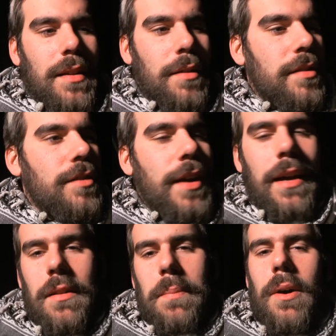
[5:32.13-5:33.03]
And I was
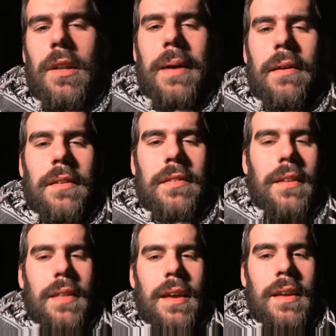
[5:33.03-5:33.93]
chatting to Paul about this
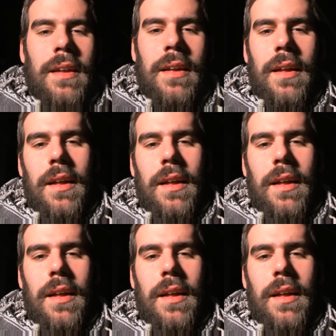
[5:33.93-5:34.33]
today,